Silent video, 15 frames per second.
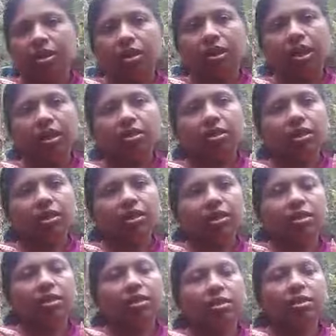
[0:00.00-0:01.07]
Like that
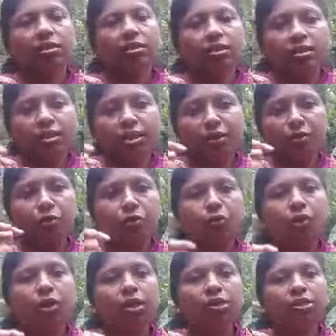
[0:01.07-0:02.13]
in, in the
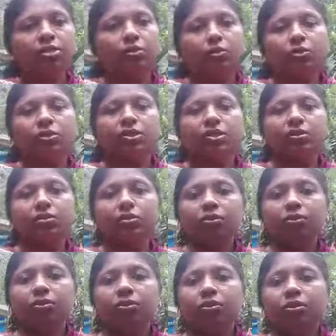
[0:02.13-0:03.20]
nucleus also
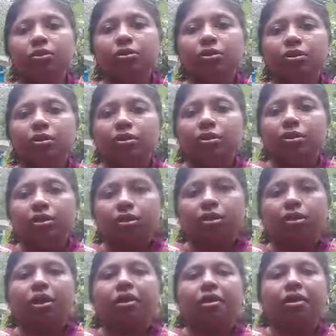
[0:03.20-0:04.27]
it
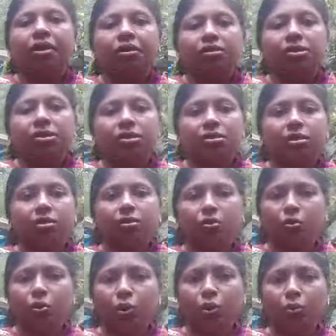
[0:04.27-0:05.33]
contains
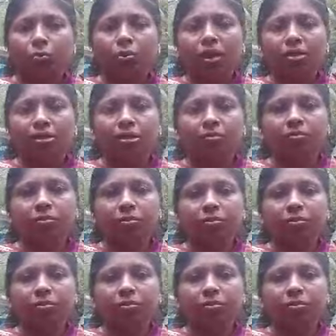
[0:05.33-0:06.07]
nucleoplasm